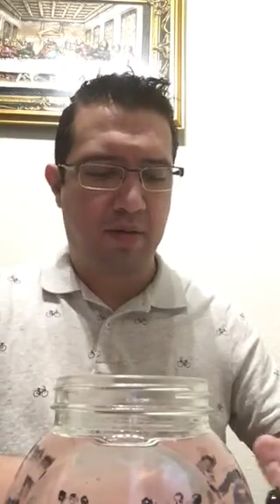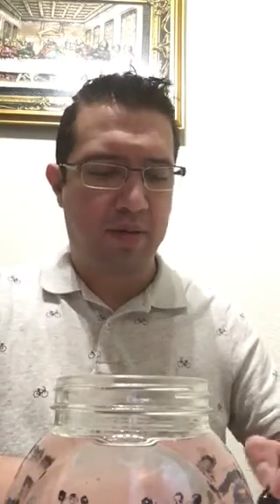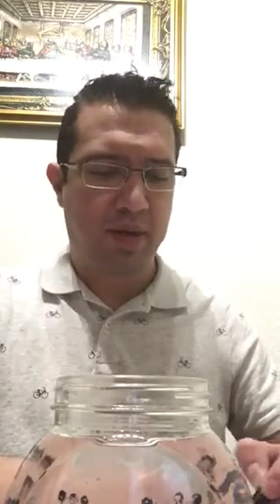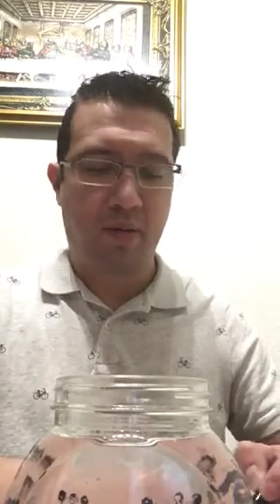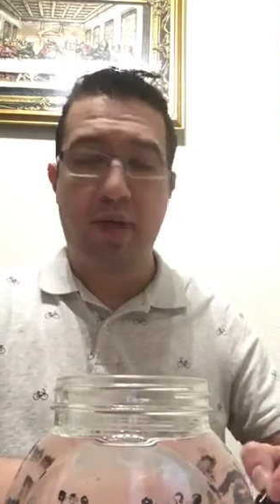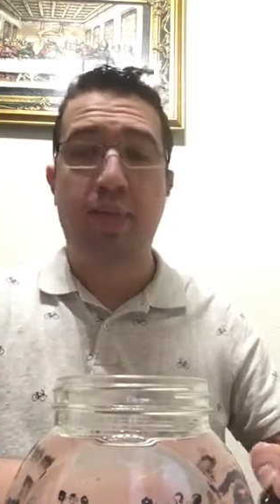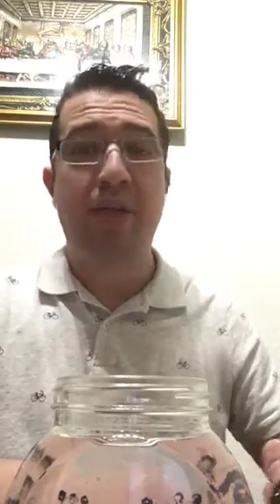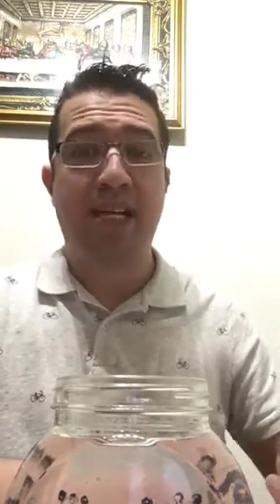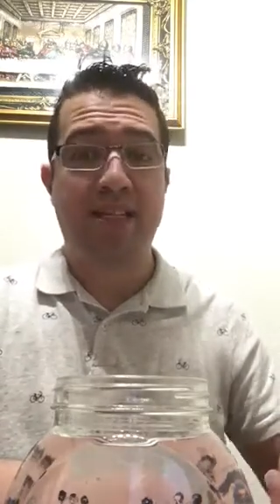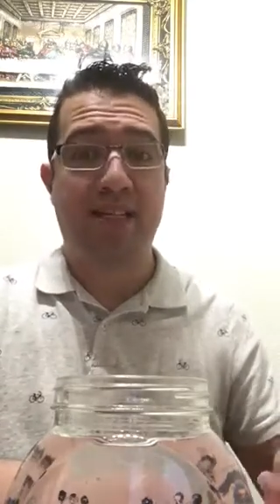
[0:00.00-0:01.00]
or the word
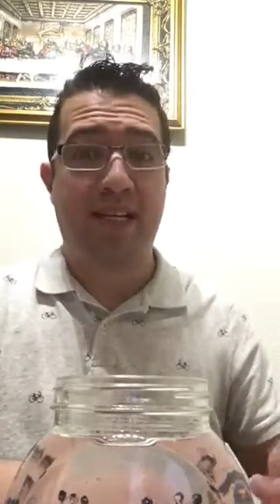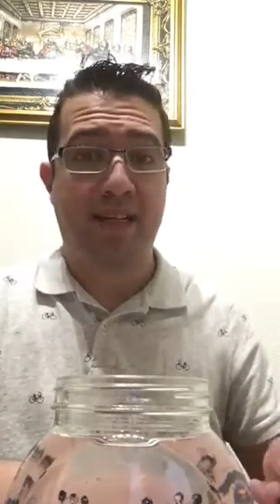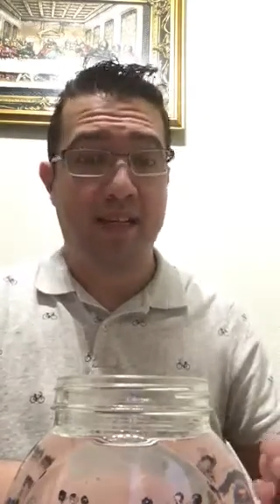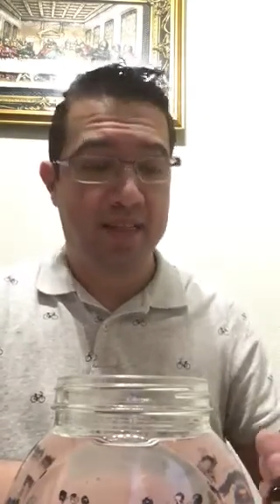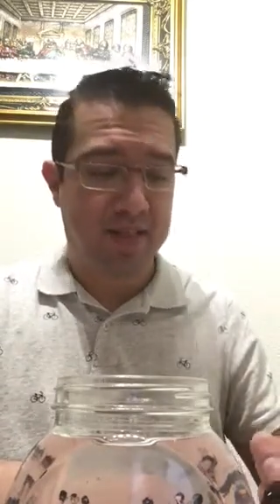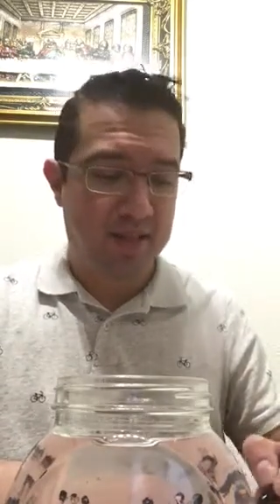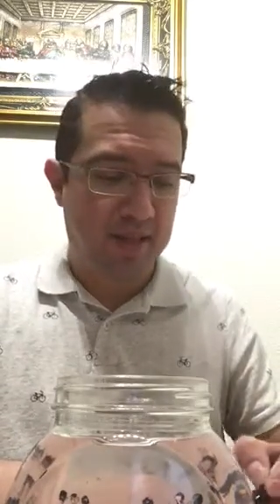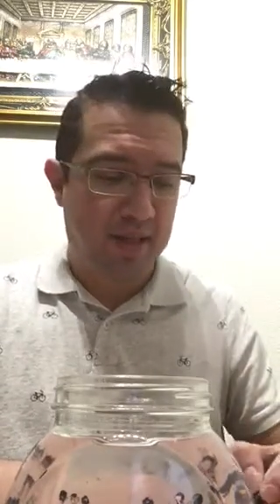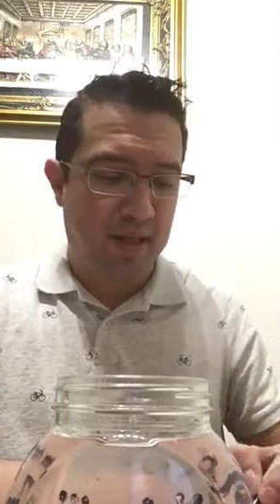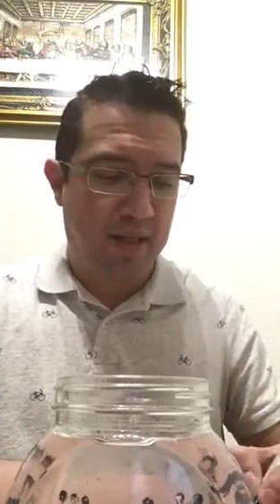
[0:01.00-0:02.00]
blessings
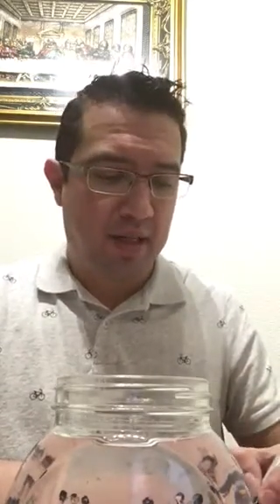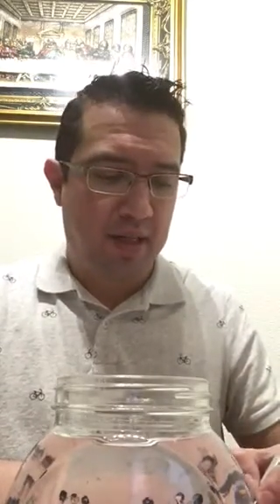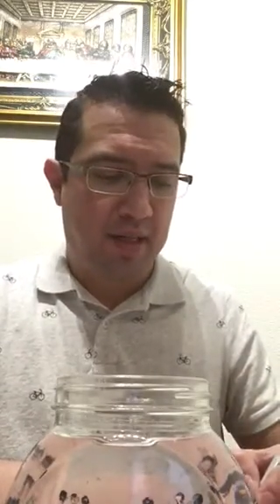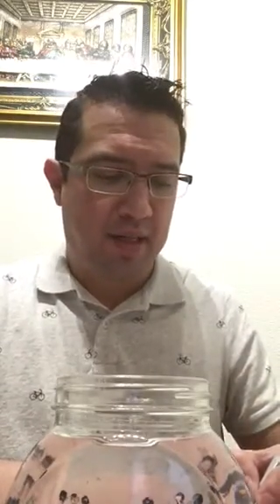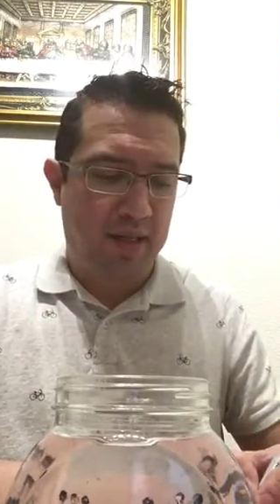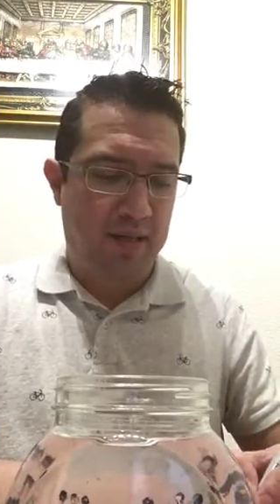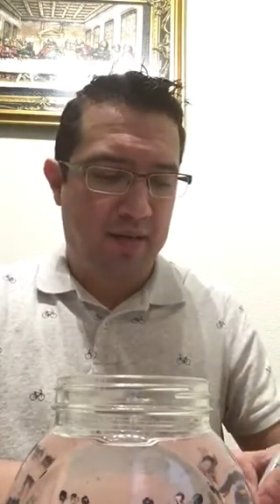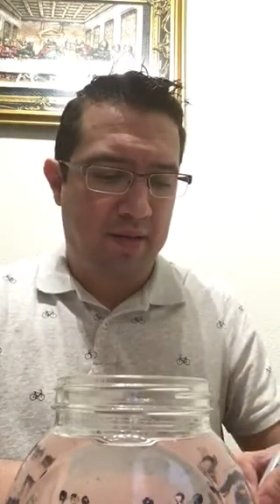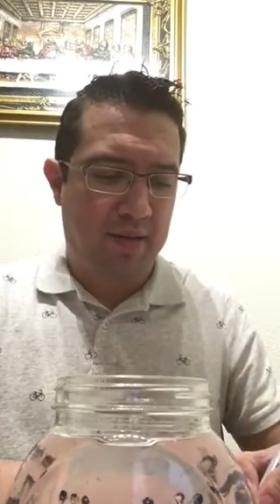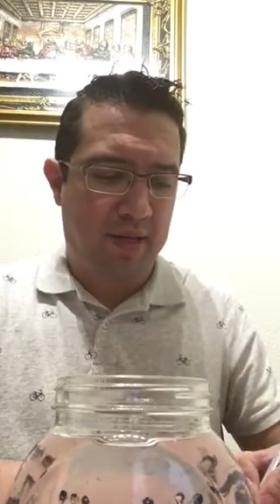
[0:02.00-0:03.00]

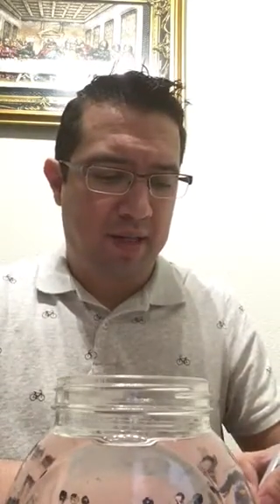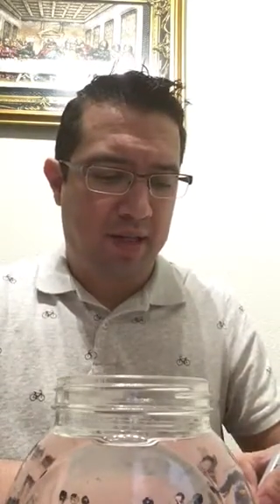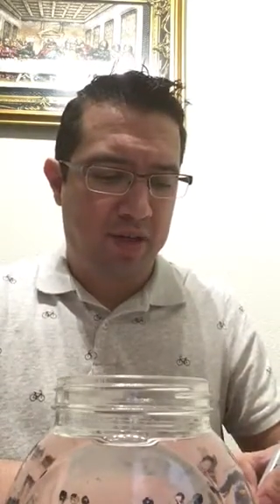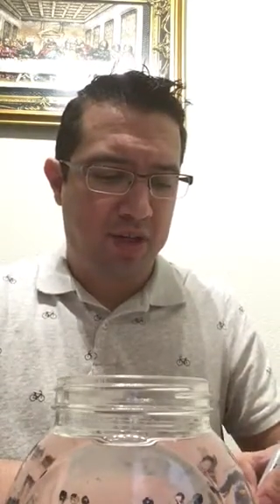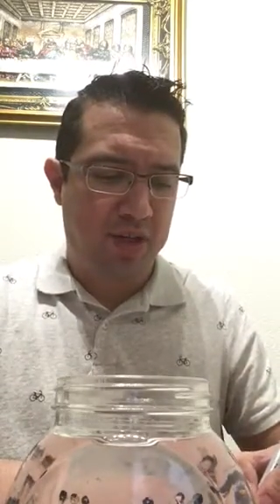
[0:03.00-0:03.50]
on your